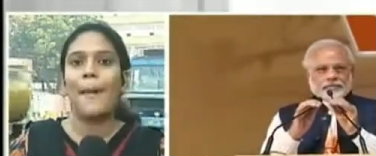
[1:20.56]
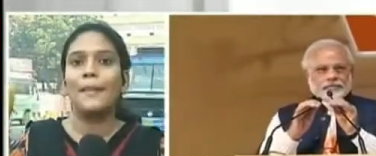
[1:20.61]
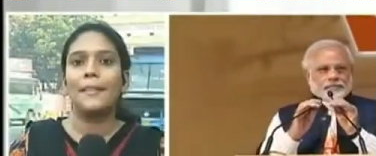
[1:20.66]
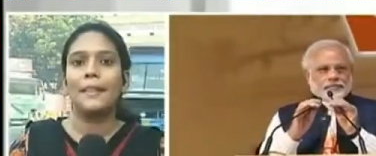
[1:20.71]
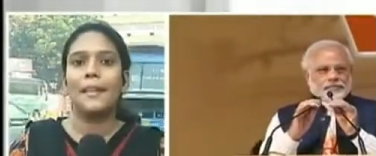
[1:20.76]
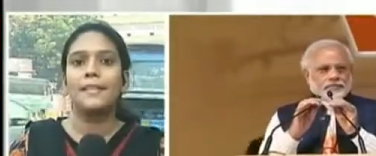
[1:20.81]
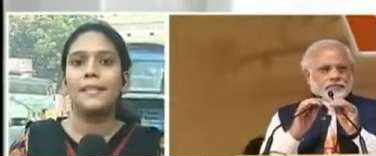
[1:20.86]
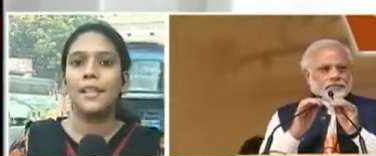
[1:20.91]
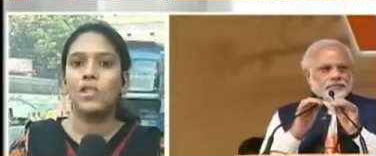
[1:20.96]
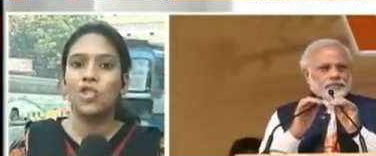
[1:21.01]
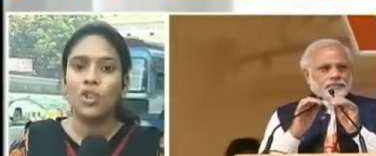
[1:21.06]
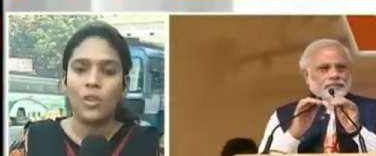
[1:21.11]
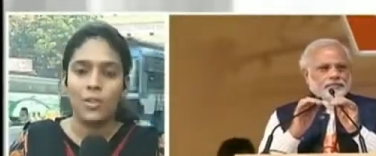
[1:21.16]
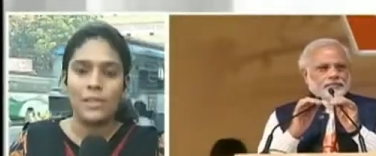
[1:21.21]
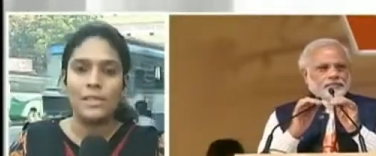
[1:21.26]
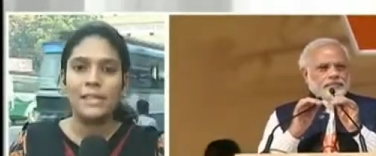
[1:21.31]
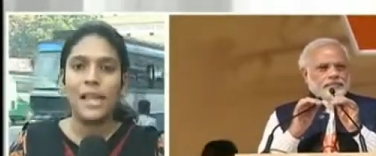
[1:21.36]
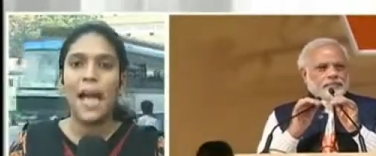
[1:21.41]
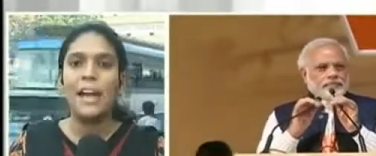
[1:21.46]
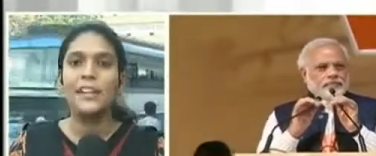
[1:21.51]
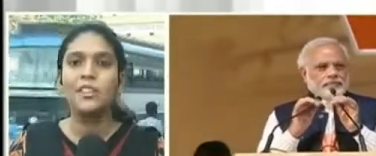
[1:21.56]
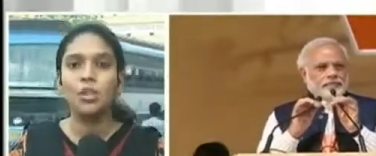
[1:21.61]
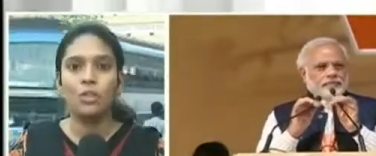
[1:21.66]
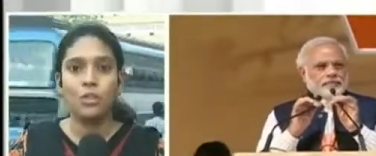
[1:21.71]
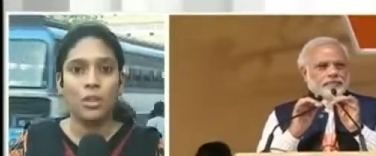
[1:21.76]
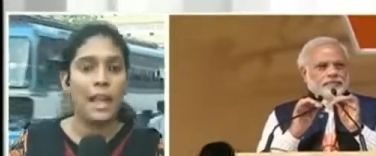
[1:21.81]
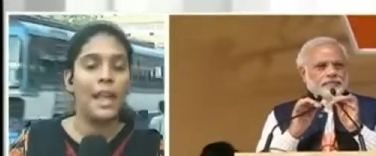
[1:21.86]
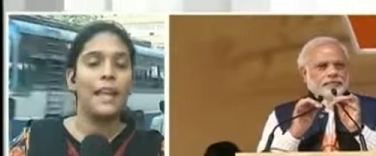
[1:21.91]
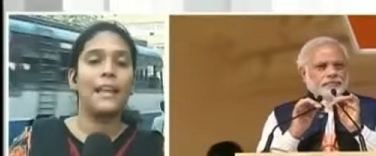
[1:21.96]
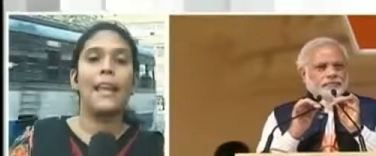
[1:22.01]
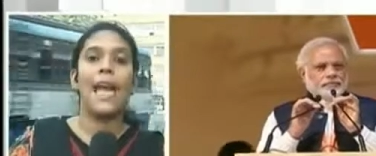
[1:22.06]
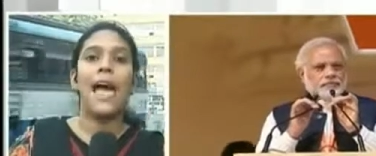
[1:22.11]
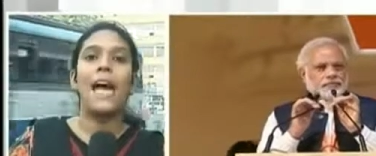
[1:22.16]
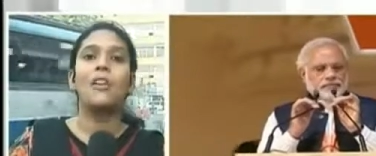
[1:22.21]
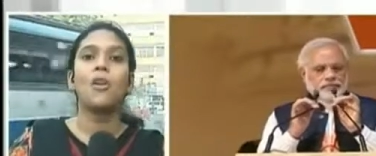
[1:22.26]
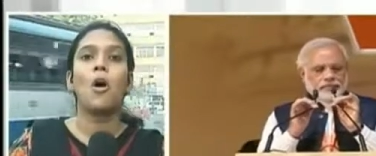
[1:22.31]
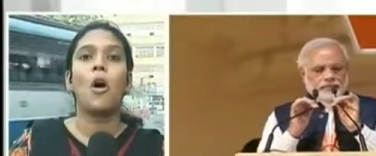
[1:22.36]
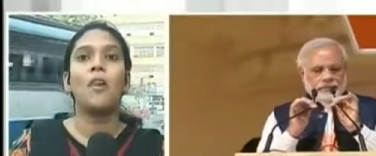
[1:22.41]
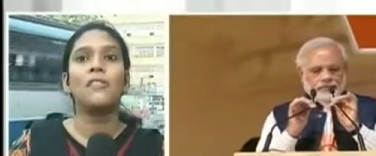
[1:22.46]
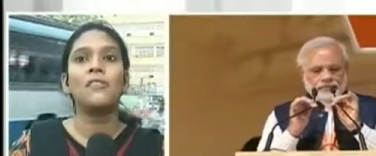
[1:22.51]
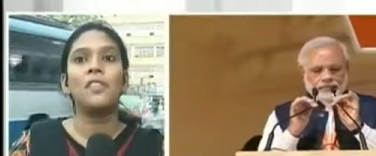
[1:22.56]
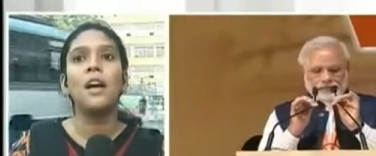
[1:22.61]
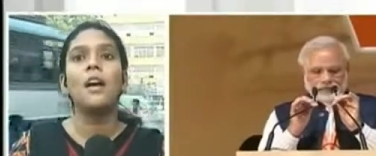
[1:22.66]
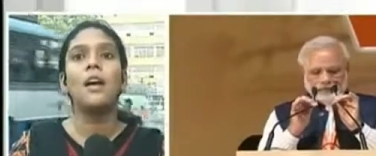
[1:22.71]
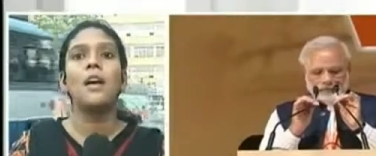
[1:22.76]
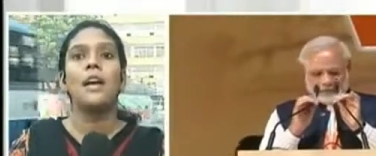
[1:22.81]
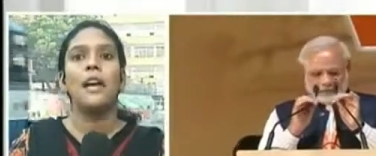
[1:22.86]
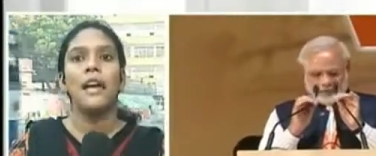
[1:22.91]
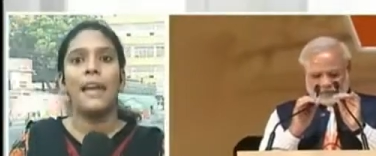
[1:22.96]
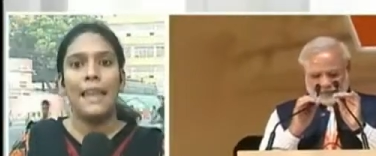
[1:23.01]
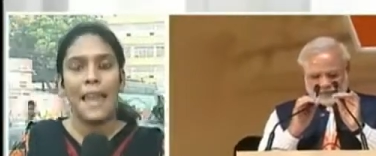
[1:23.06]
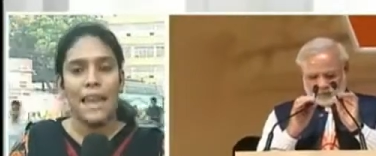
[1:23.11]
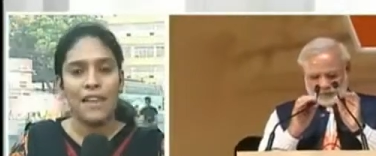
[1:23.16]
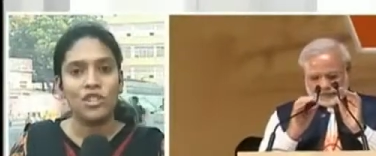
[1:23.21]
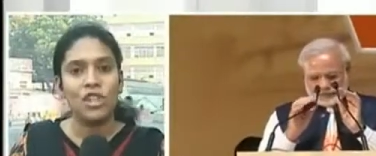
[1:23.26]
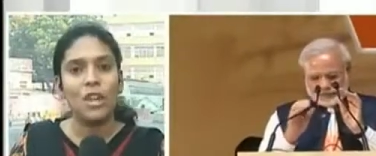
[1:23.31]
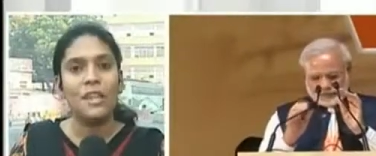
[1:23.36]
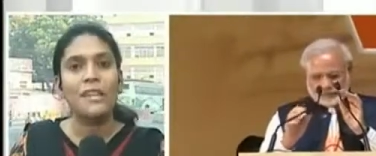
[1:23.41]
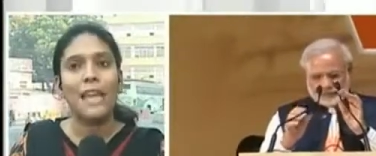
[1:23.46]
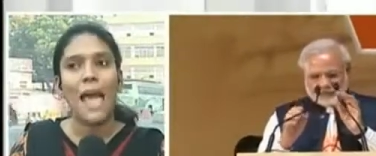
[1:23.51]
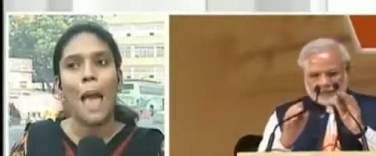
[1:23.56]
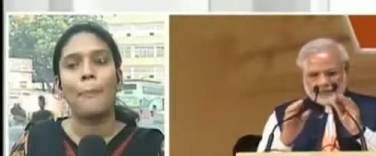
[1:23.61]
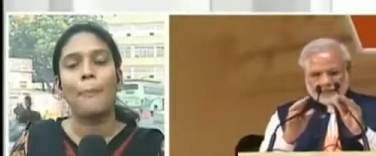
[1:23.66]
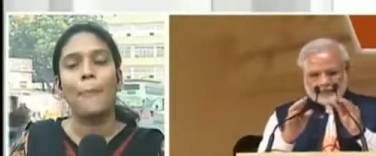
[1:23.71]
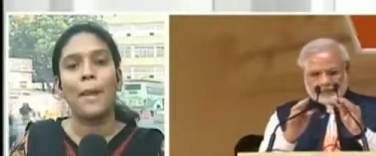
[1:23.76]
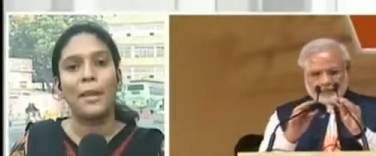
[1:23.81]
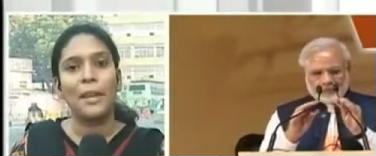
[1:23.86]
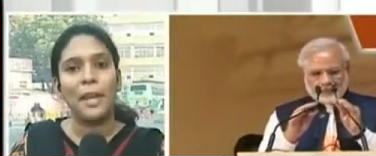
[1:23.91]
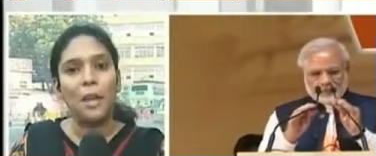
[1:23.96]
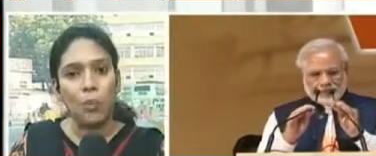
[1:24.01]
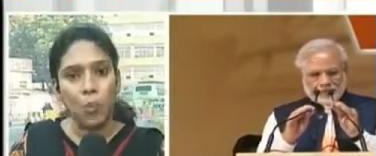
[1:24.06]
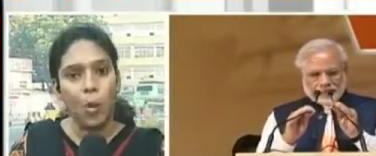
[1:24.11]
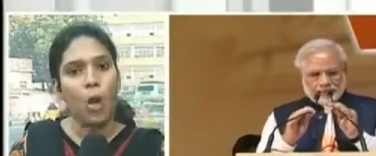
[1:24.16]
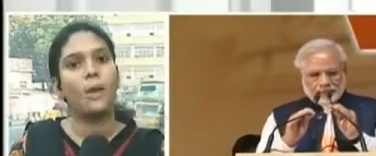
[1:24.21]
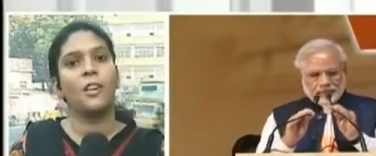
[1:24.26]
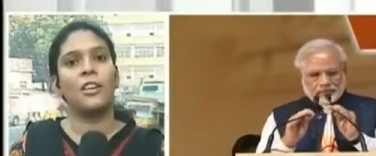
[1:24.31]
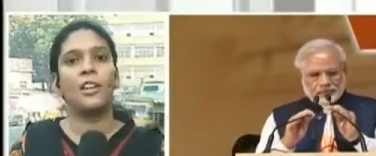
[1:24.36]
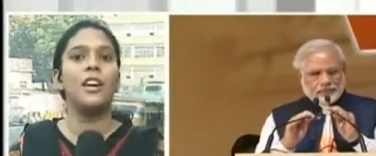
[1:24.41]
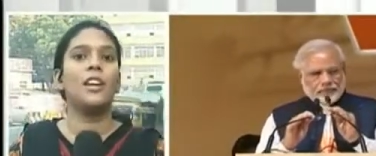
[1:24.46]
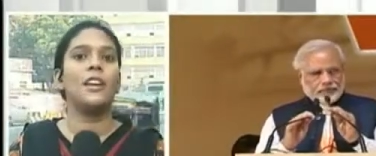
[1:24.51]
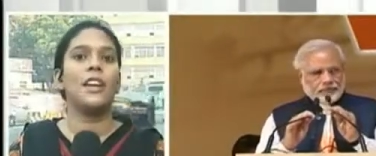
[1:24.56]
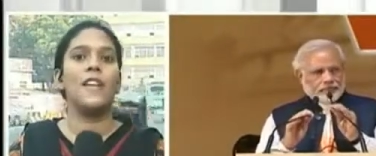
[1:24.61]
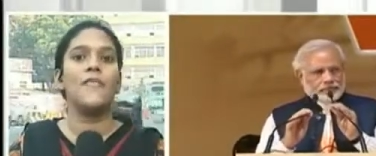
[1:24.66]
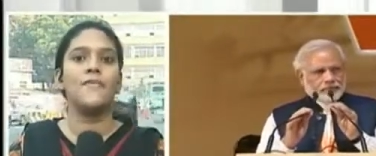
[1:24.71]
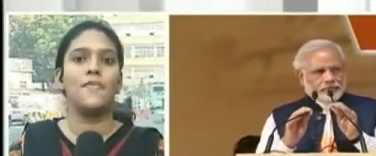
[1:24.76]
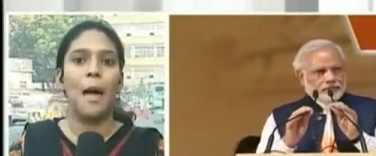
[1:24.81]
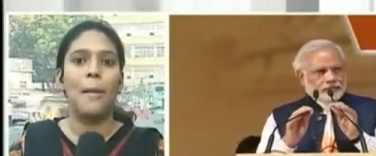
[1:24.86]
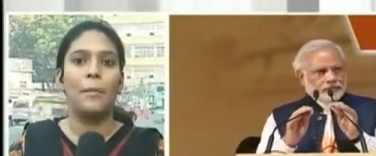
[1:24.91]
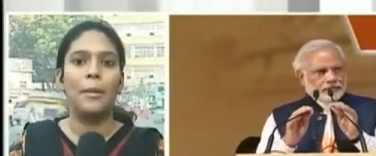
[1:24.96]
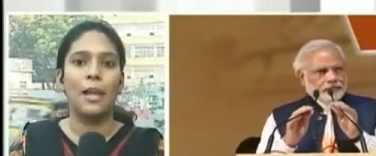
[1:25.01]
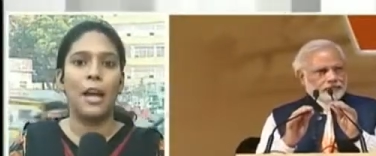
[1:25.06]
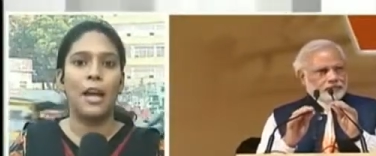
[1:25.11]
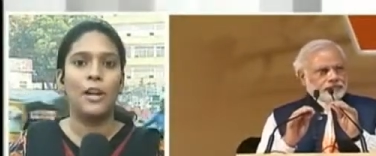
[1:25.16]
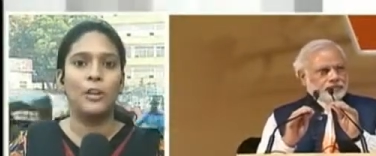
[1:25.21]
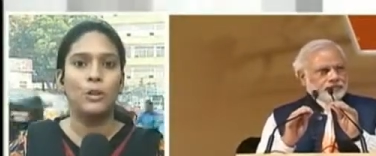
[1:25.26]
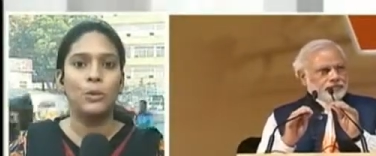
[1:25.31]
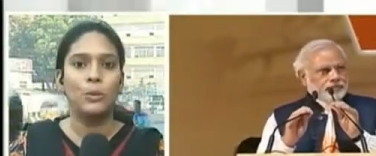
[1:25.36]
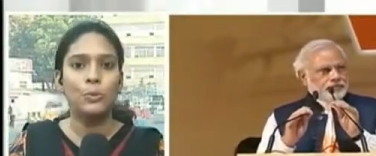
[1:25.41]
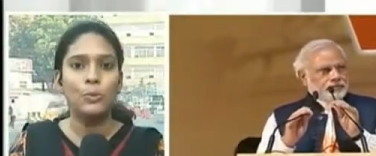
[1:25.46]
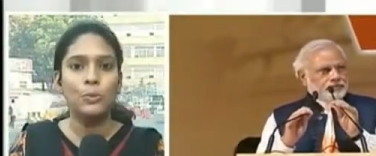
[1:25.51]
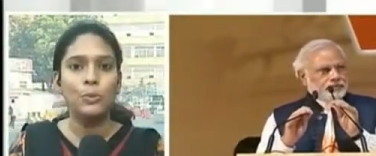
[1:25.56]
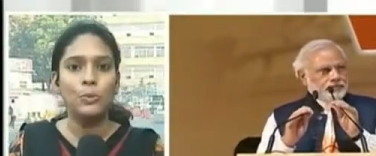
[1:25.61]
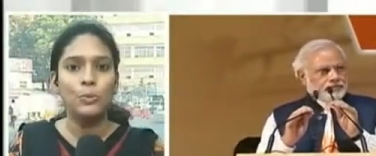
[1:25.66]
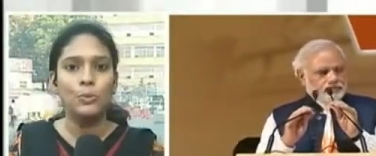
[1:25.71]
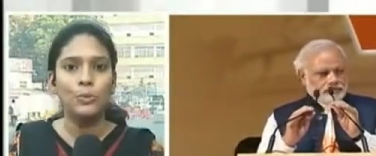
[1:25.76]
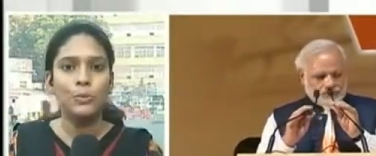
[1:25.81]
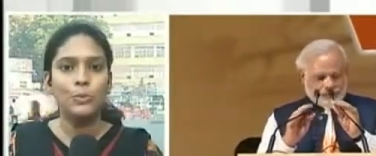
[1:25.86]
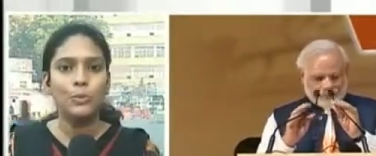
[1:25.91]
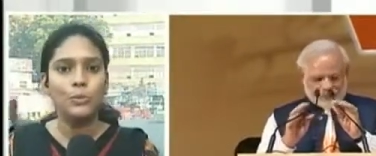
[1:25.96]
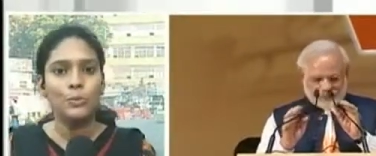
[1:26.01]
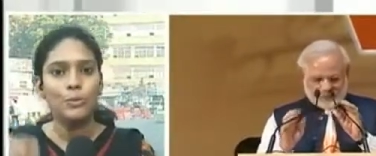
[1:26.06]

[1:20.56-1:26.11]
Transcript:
Speaker 1: still maintains that she resigned to take care of the election campaigning work here in Tamil Nadu.